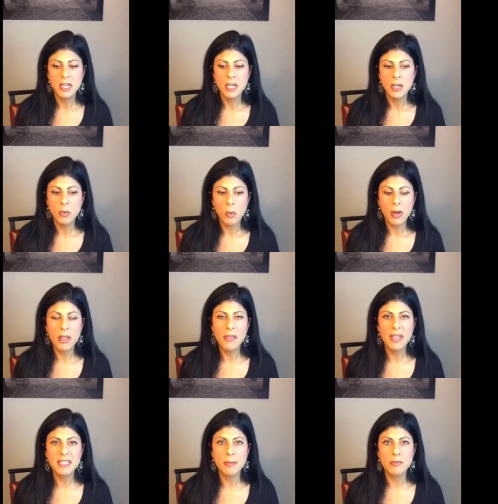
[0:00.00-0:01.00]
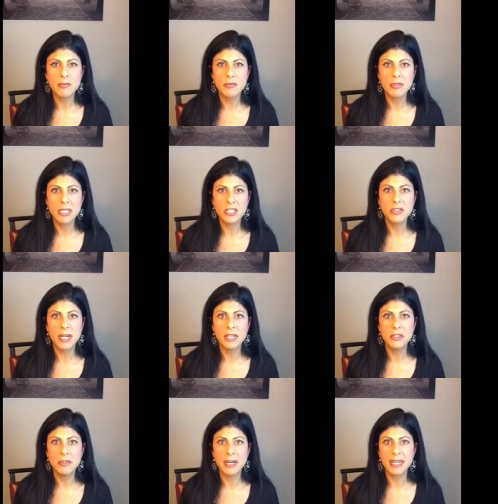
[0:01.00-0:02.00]
one of the things I'm really trying
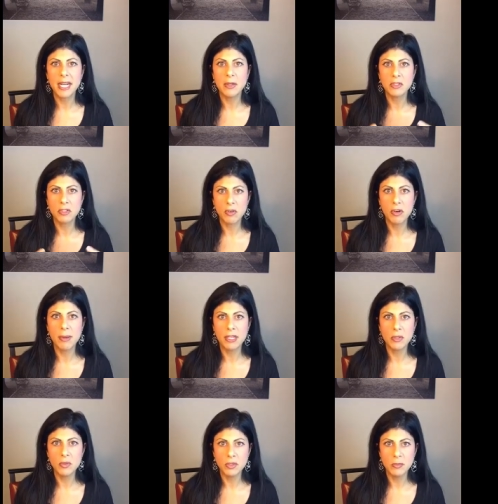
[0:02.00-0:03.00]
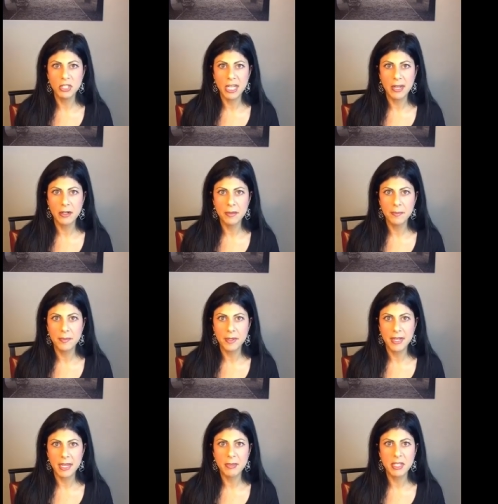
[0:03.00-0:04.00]
to do right now is grow my YouTube channel,
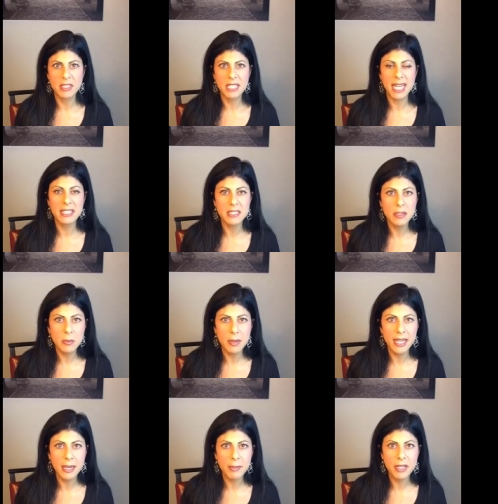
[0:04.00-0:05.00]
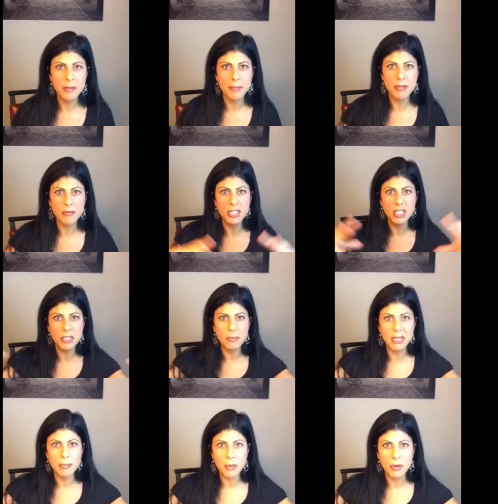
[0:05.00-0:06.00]
okay? Because that's the way I'm gonna be reaching
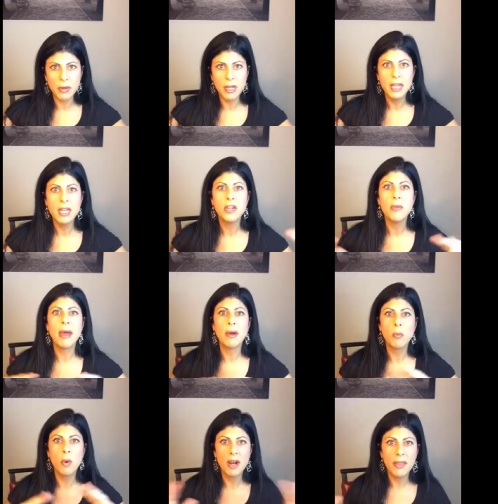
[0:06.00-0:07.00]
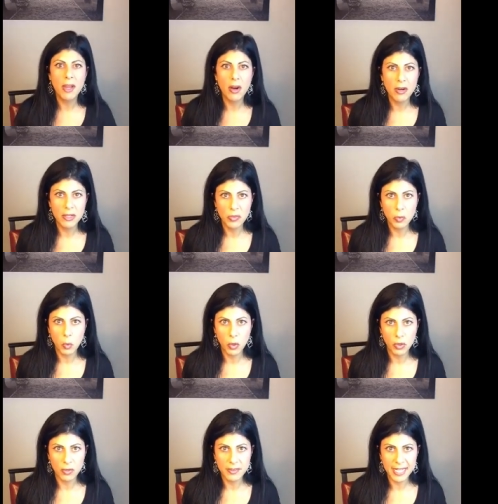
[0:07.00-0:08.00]
people no matter where they are in the
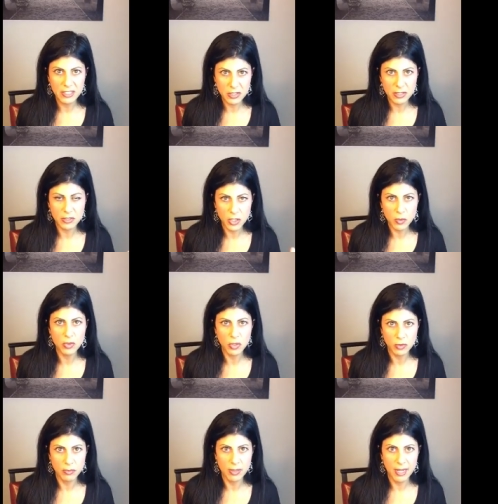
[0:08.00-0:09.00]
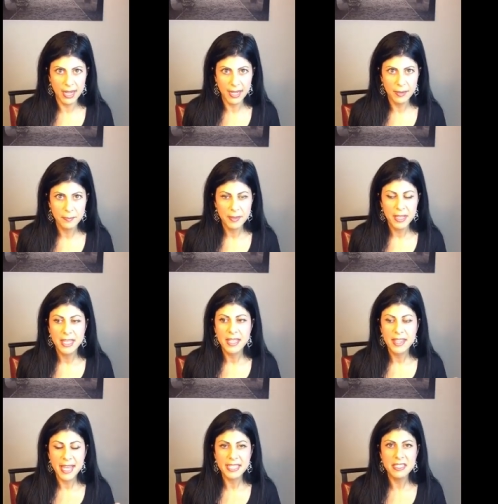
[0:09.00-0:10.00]
world. That's YouTube, okay?
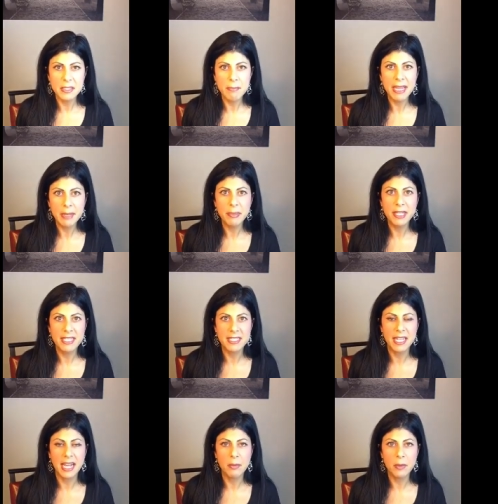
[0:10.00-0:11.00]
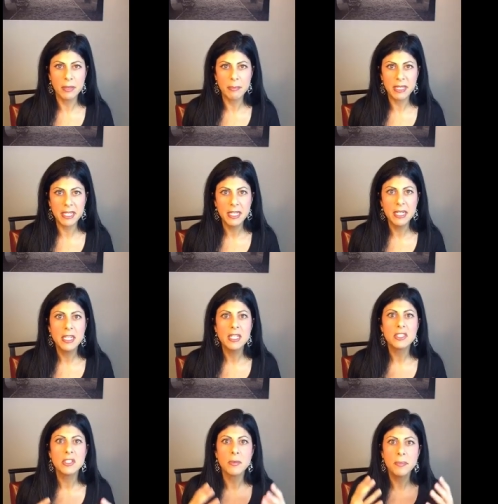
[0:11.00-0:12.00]
That's the main place that I want to be.
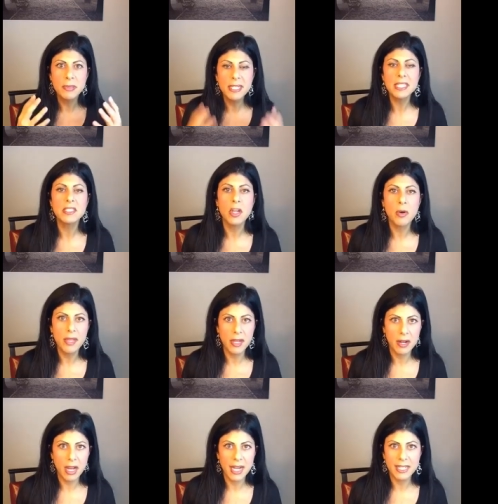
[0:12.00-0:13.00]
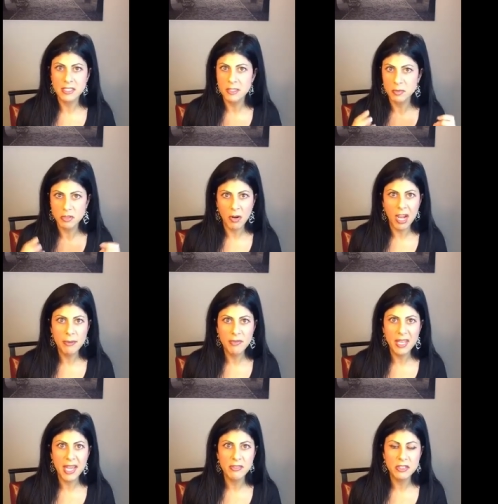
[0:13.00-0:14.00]
So please go there, guys. Subscribe if
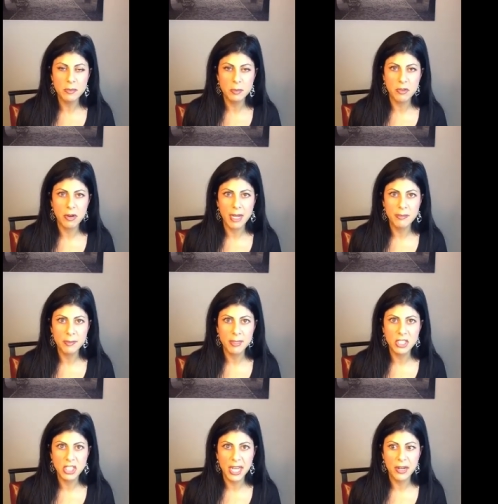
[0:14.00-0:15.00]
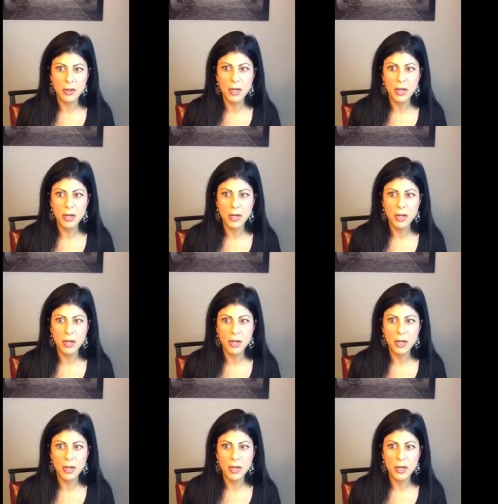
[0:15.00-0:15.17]
you haven't subscribed to my channel.